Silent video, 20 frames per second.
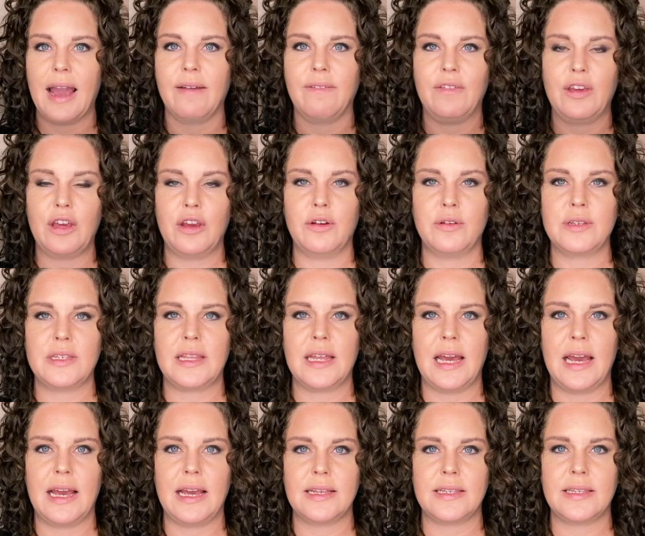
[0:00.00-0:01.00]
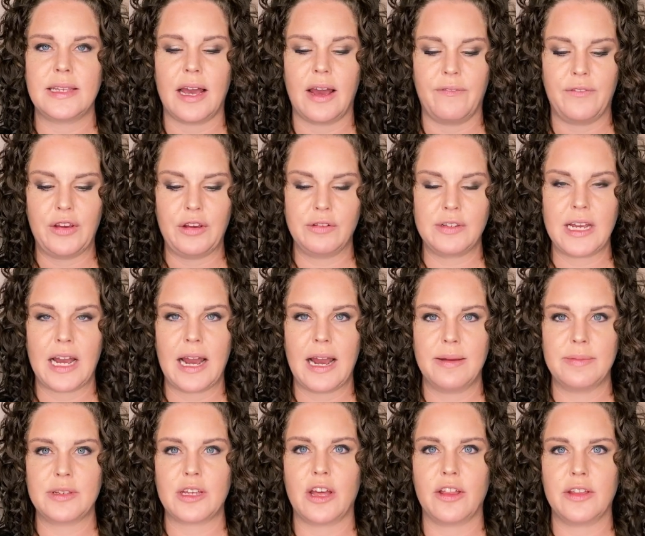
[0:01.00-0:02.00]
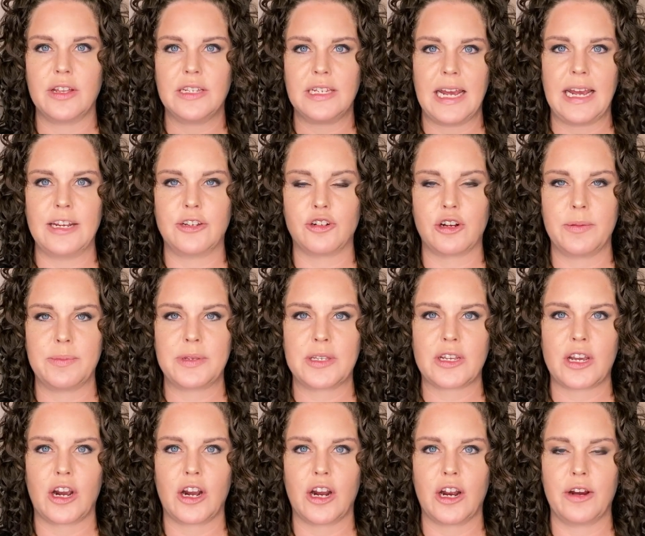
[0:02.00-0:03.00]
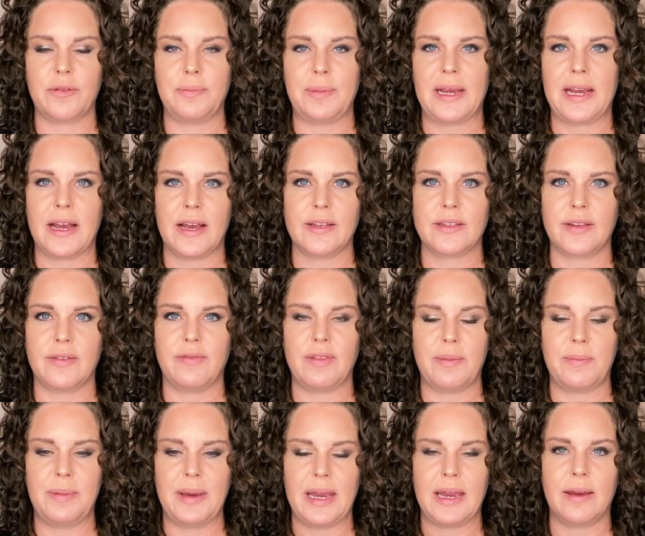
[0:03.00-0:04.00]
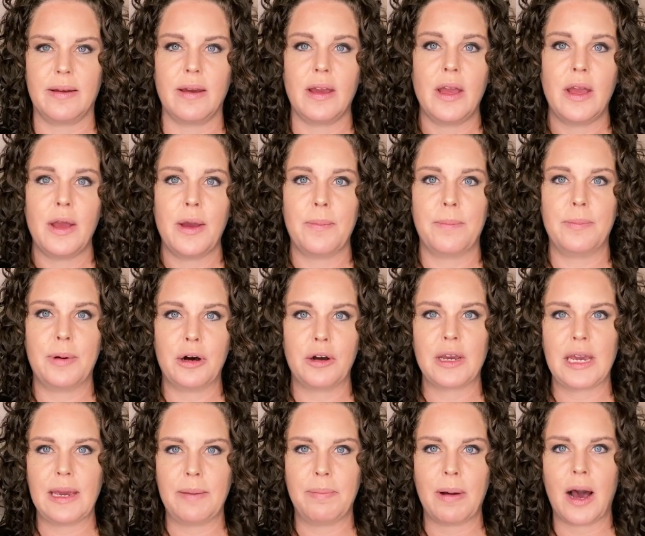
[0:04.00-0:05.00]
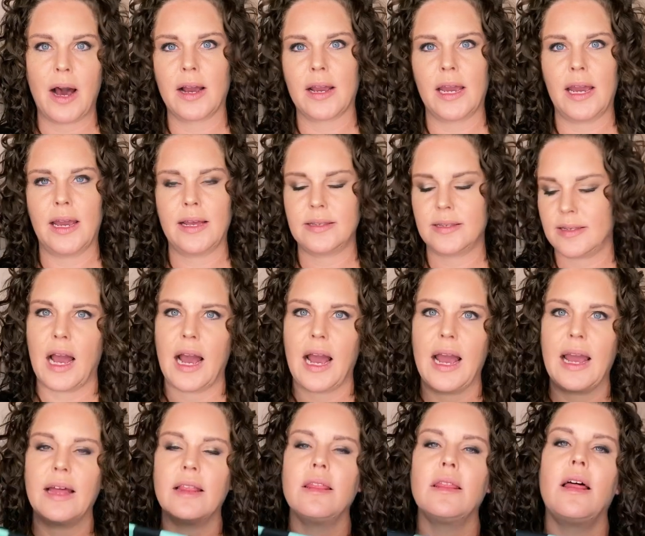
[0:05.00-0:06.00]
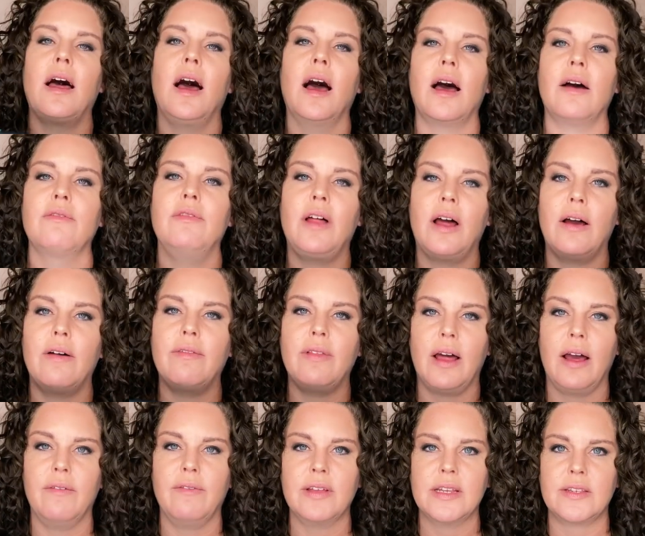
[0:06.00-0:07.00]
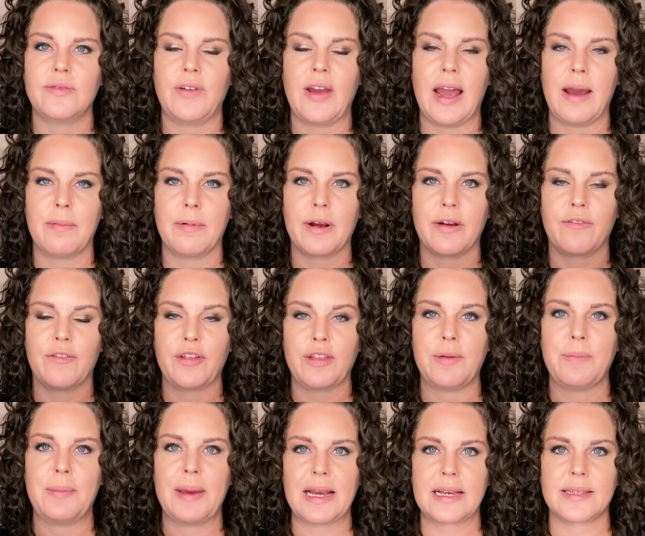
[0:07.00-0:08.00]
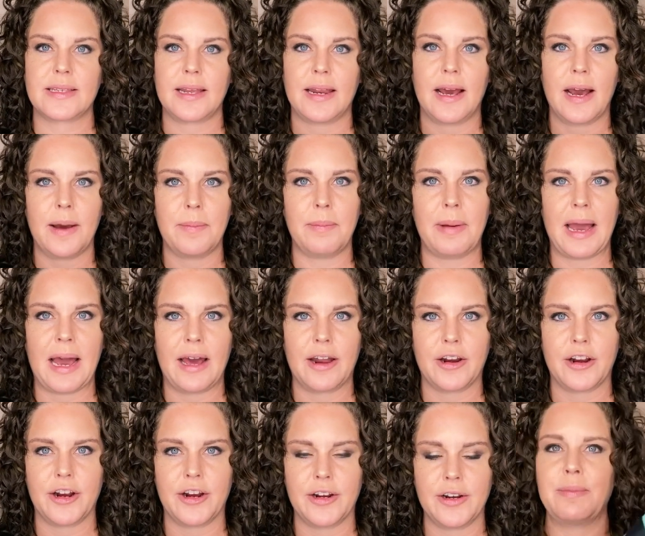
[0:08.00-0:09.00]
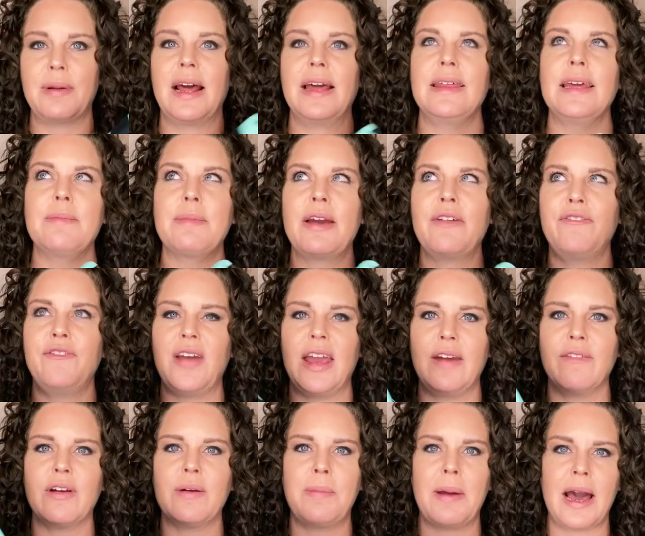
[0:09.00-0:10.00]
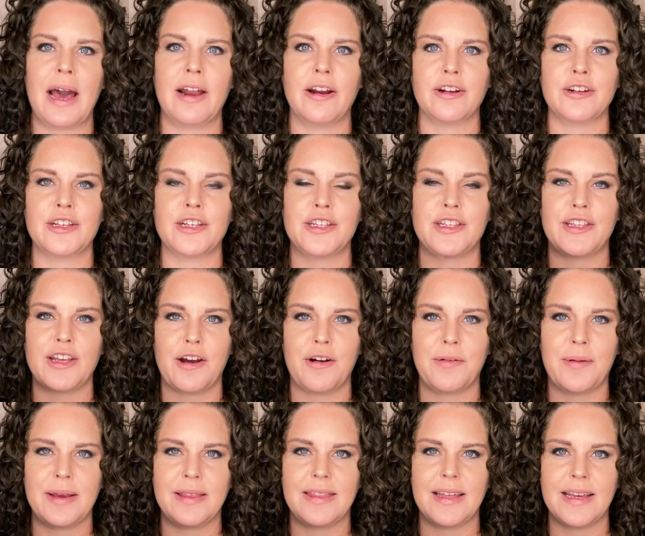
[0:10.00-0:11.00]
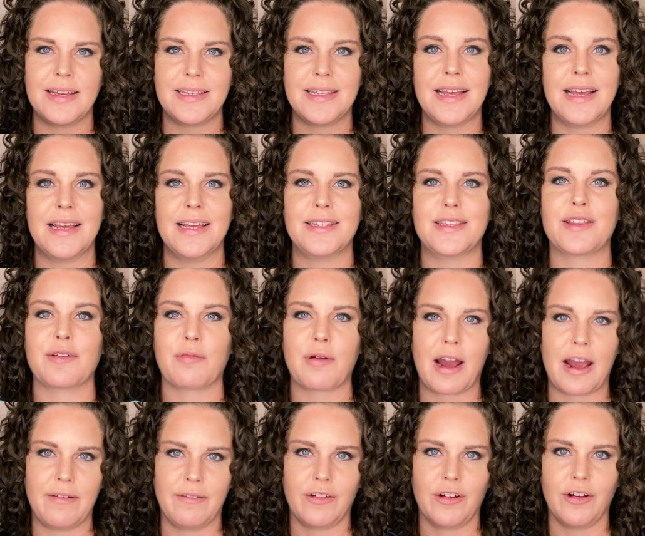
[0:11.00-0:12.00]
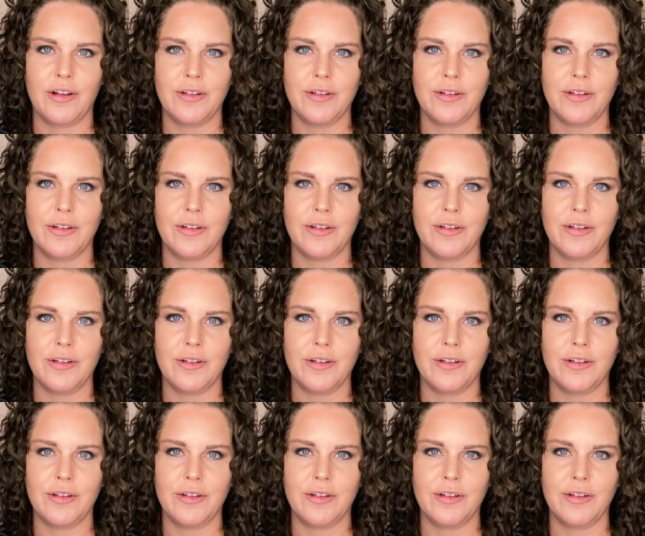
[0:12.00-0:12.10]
used this a few times on the day trip skirt because of the big bulky pockets. I love, love, love this fabric for the mix it up pattern. But I think my favorite pattern to sew with this is the Rival.